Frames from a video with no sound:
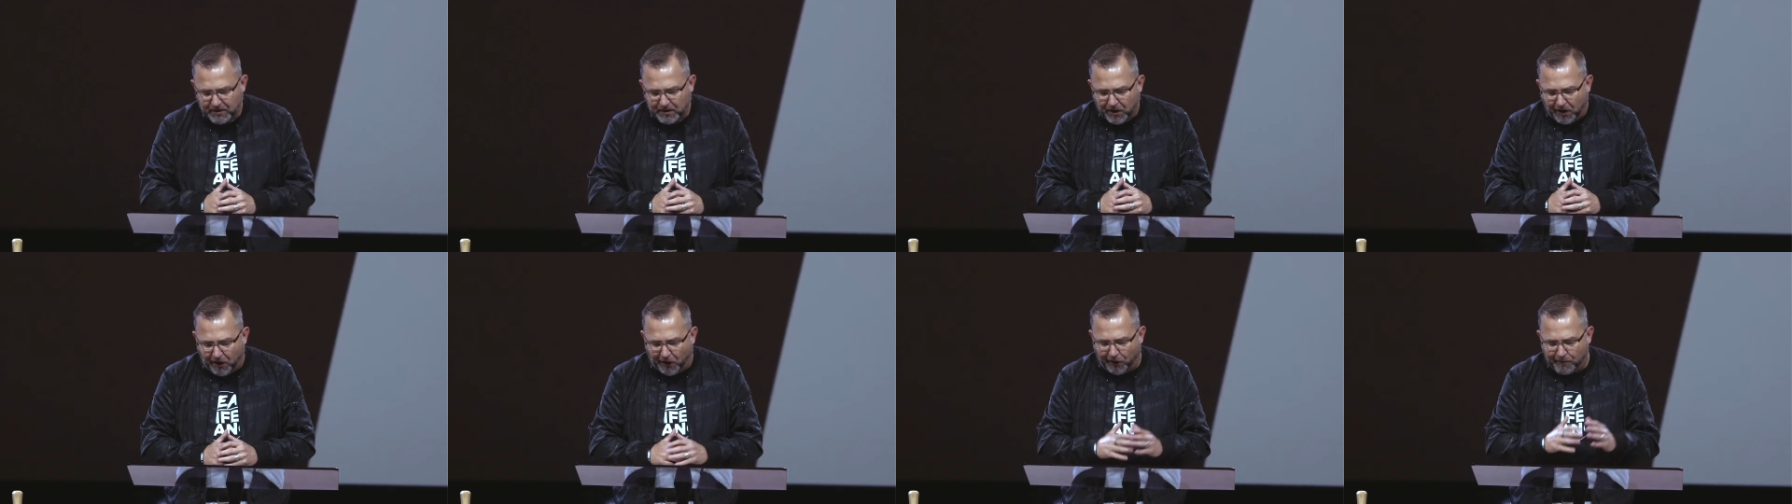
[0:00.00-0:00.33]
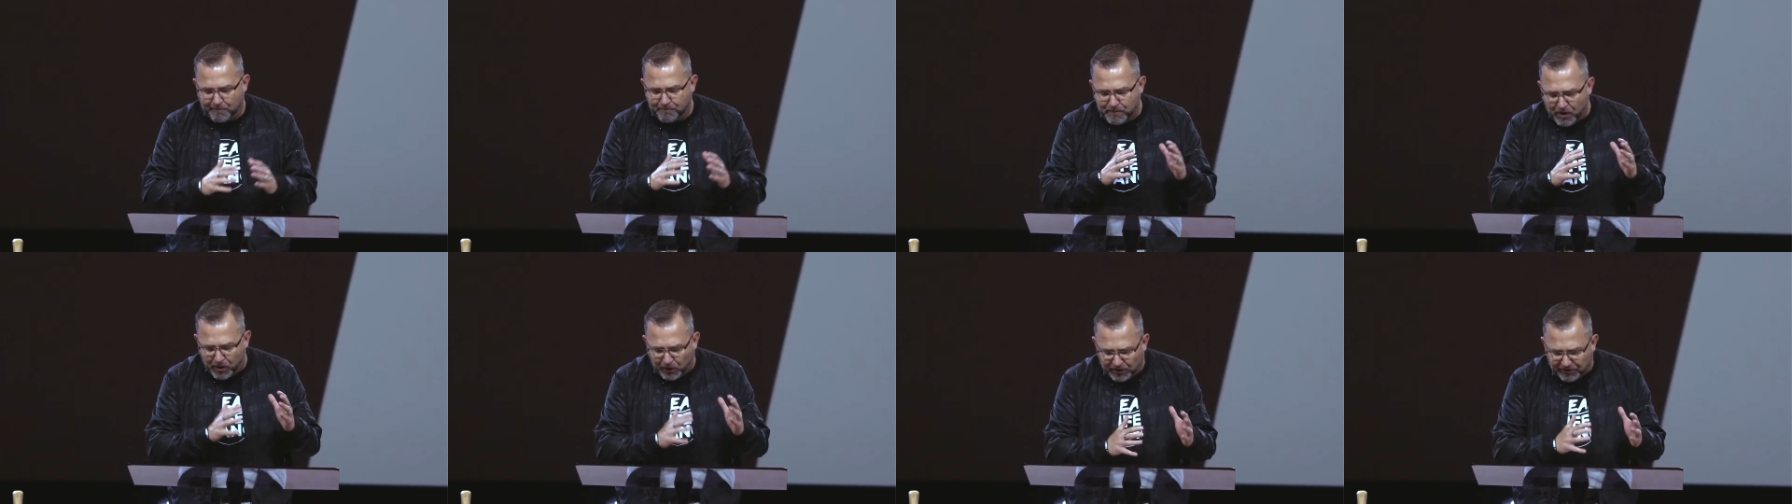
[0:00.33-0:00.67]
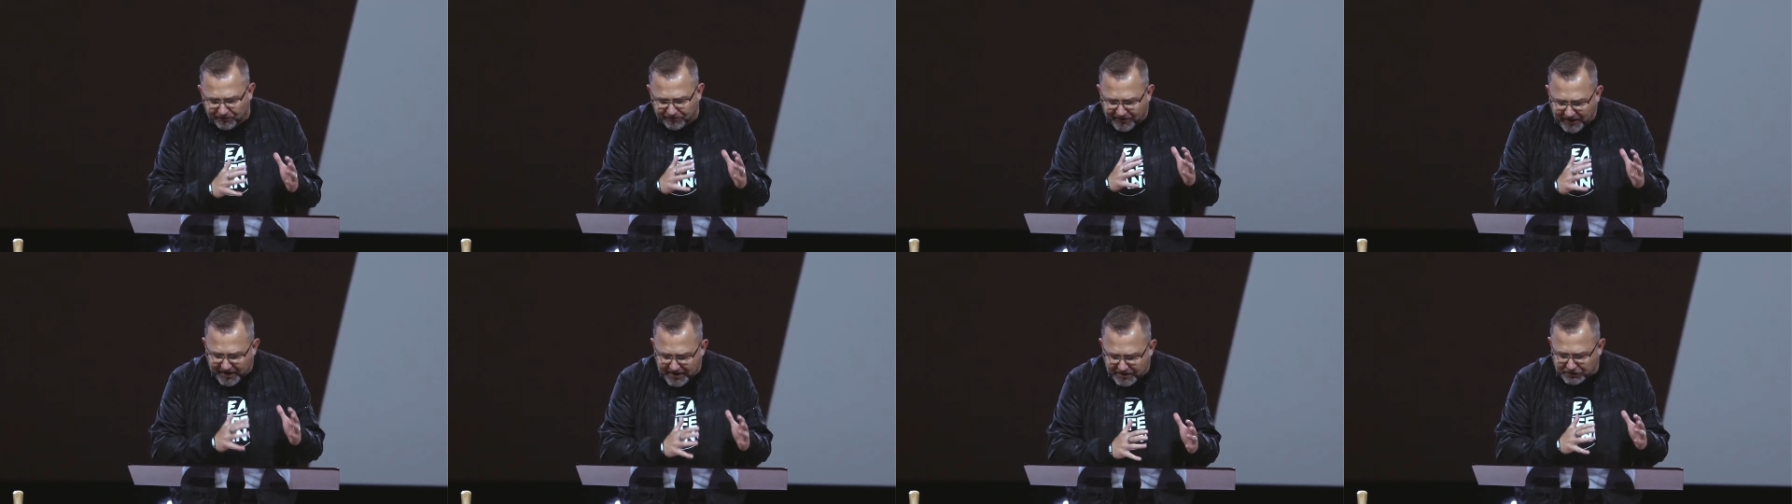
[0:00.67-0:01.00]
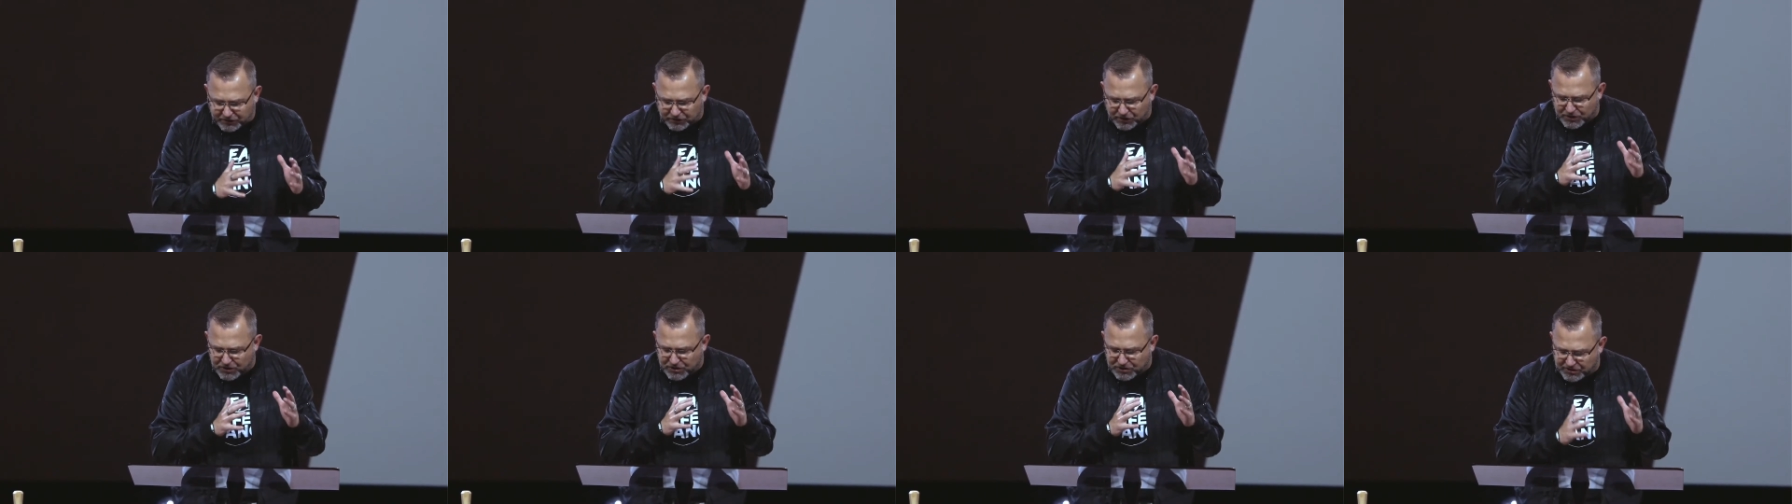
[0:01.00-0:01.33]
our
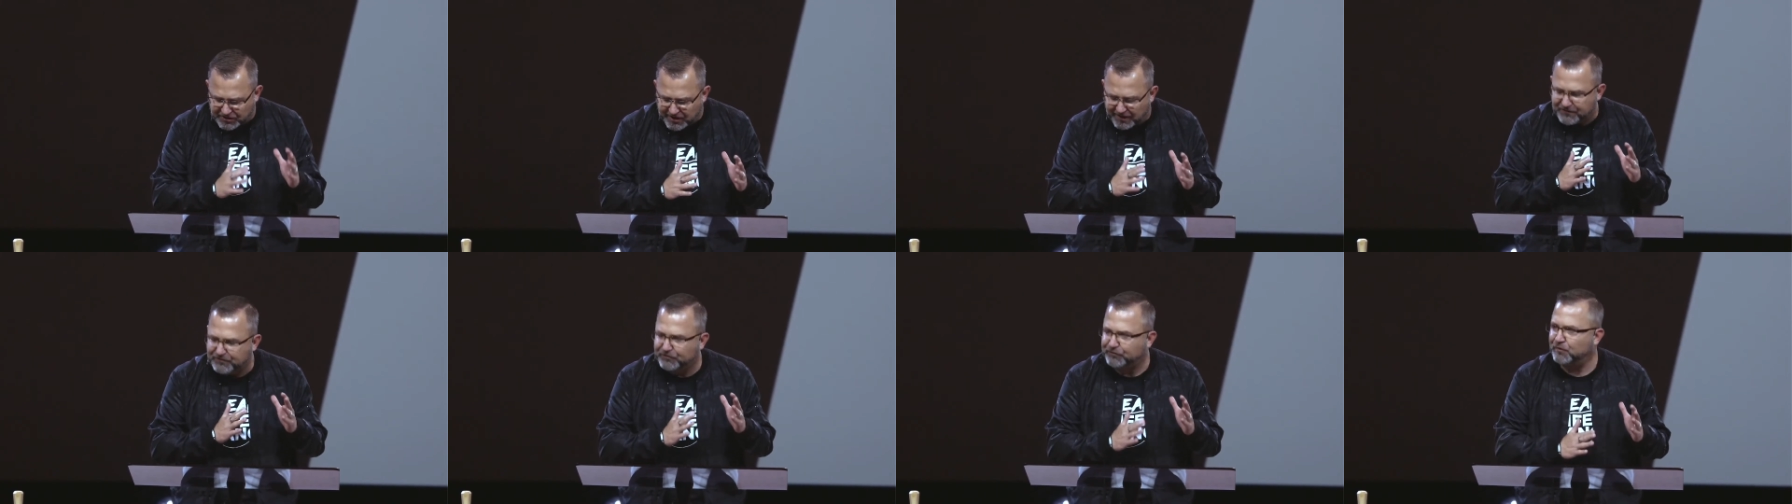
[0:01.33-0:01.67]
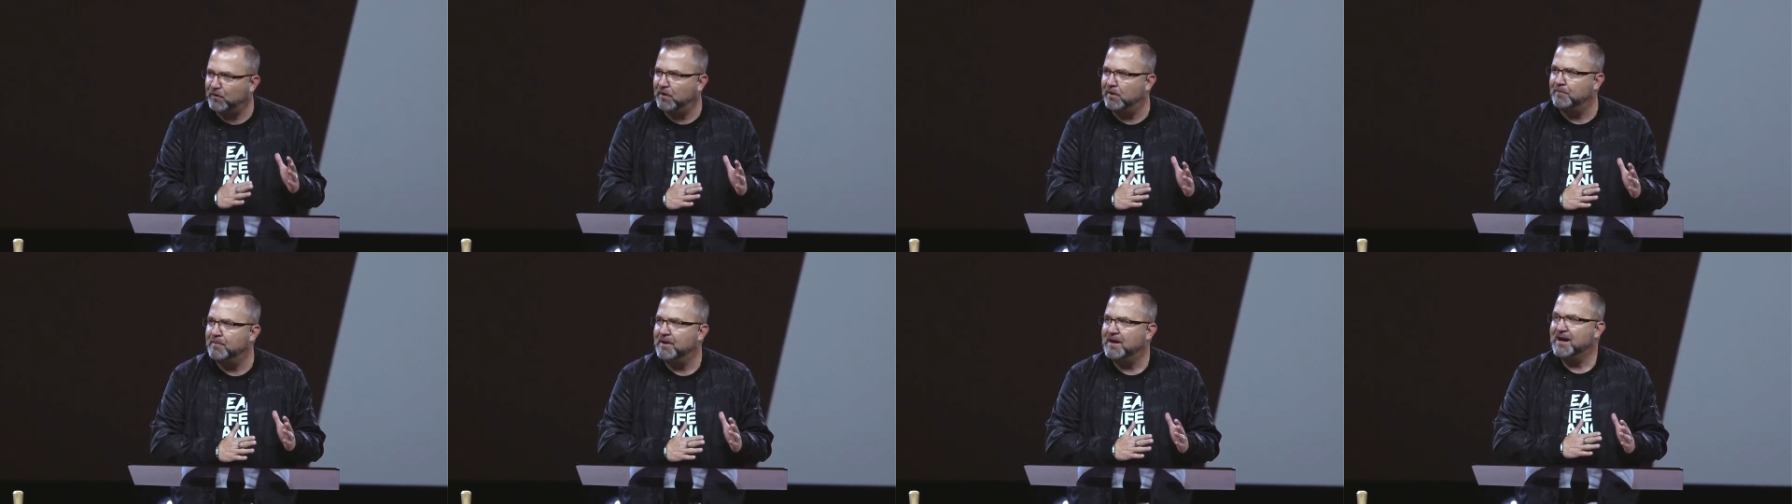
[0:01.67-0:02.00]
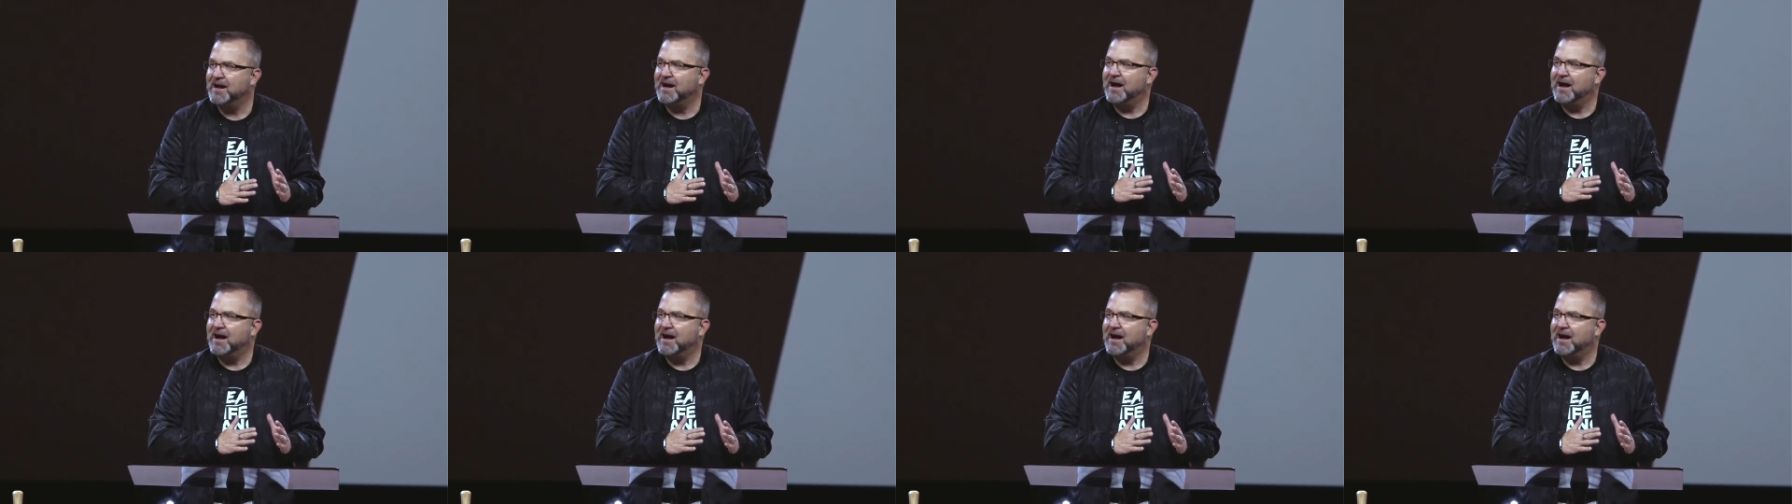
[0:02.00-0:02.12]
motivation shifts from